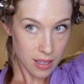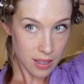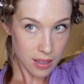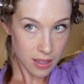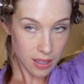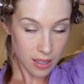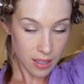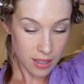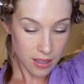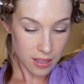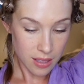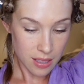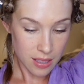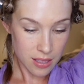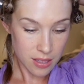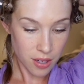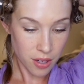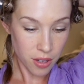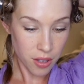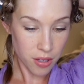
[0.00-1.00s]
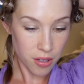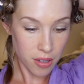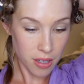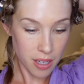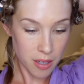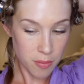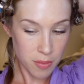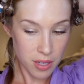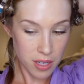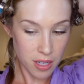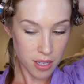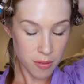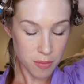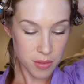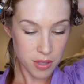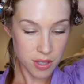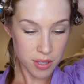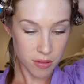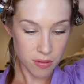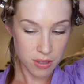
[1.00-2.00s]
that the curl can become
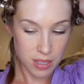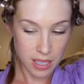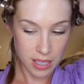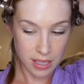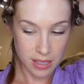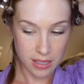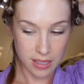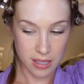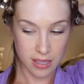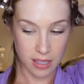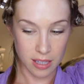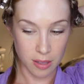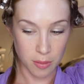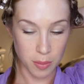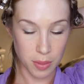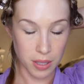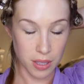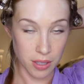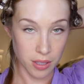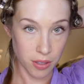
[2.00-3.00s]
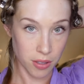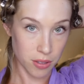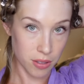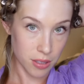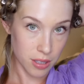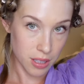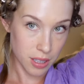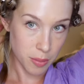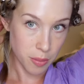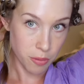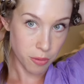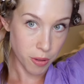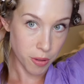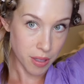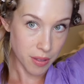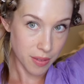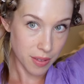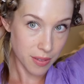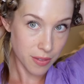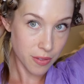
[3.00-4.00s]
so dense that the pin curl clip won't
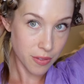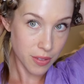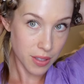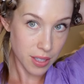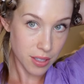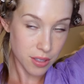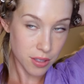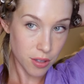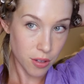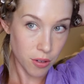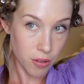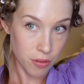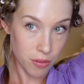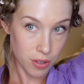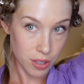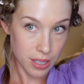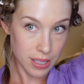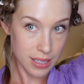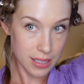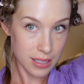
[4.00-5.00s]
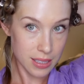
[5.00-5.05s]
even fit over it.